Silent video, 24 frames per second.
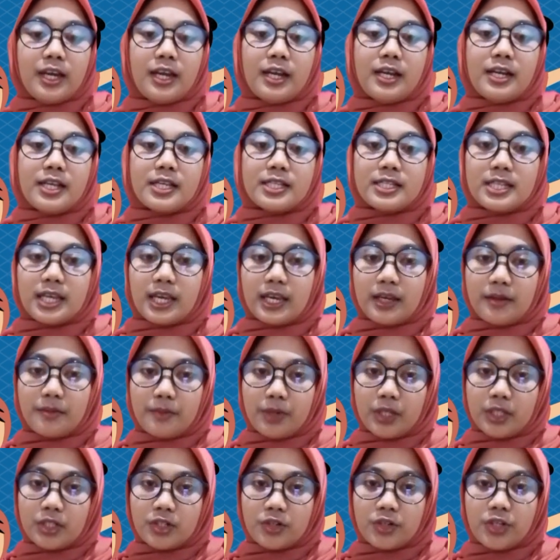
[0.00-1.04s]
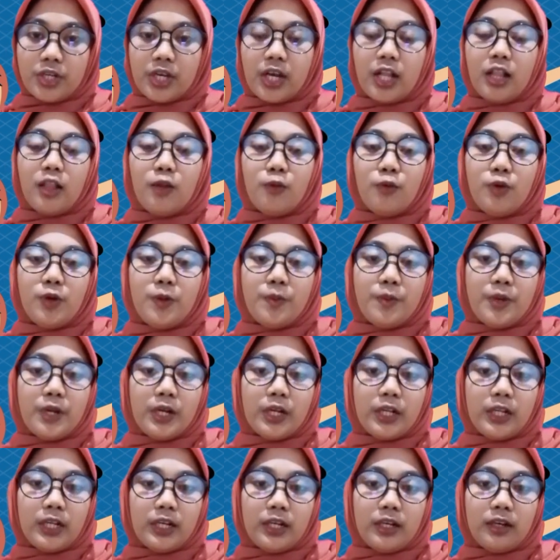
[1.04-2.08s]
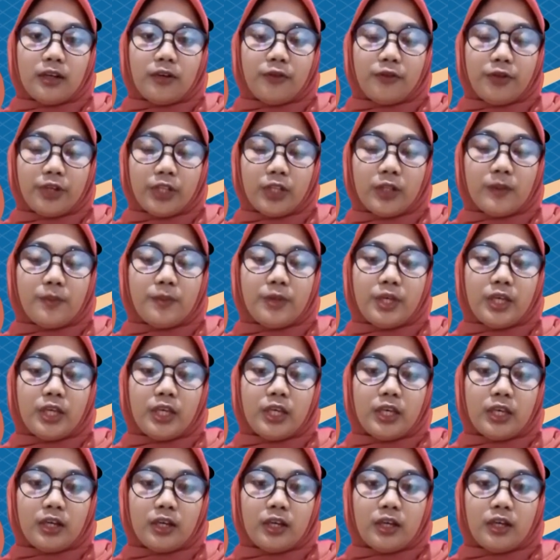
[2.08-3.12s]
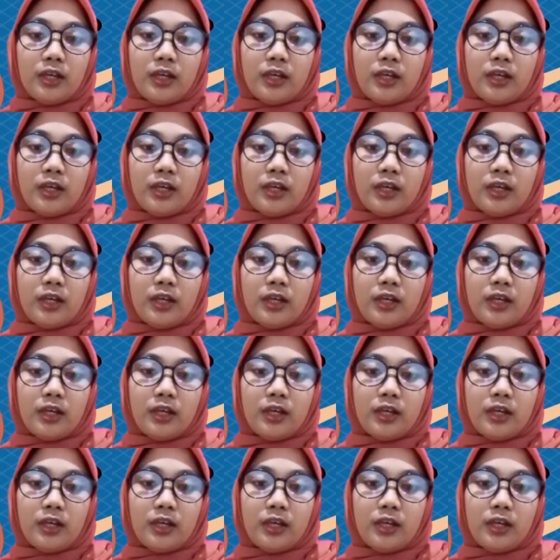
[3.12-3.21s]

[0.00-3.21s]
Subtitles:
The second material will be